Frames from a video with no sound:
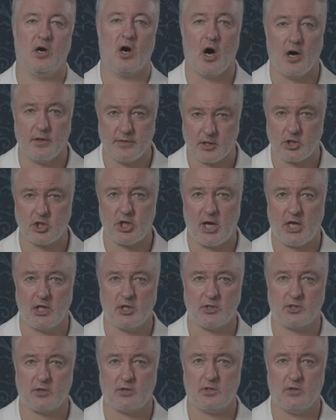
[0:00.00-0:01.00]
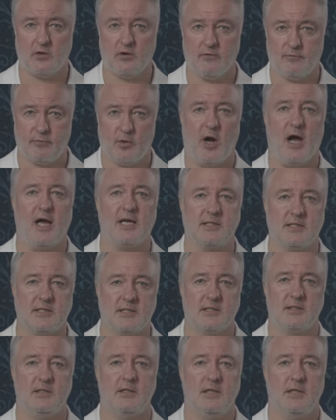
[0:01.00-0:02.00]
on the changes of
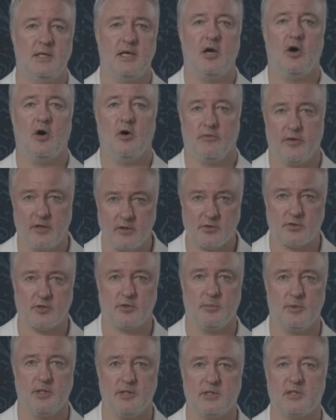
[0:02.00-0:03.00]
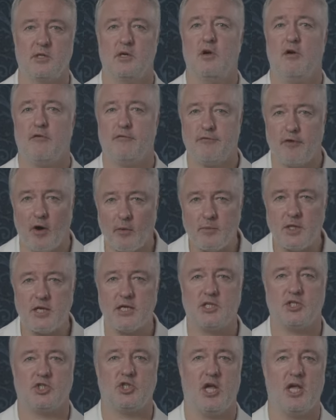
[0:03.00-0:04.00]
price of instruments from the
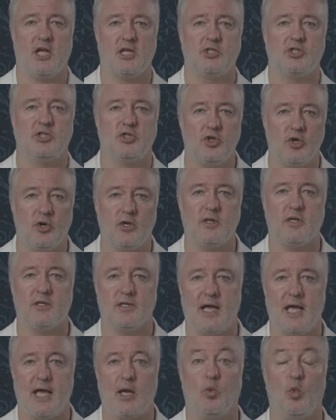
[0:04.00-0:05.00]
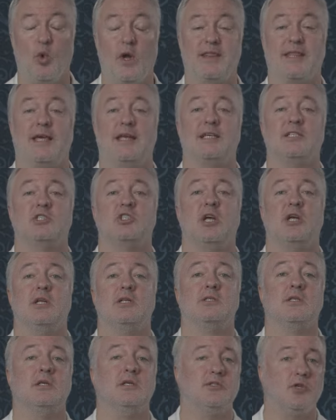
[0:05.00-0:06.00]
exchange during the day when that
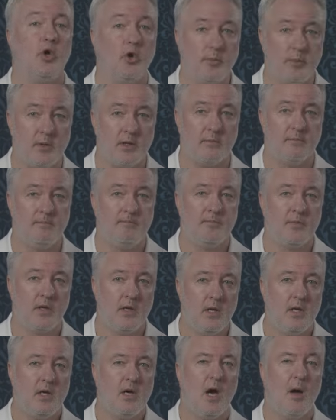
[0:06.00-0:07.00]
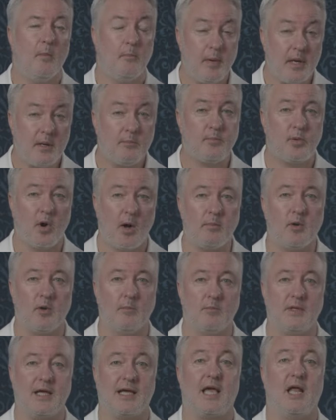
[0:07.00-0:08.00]
exchange is open. A big
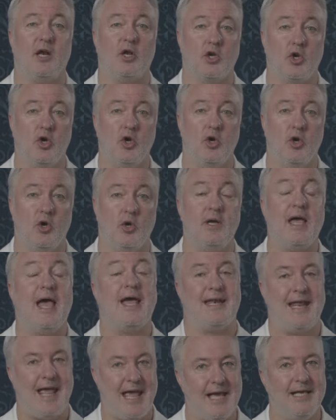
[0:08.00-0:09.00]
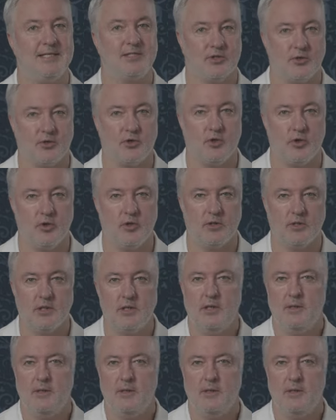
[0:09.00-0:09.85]
problem that can occur, and has occurred,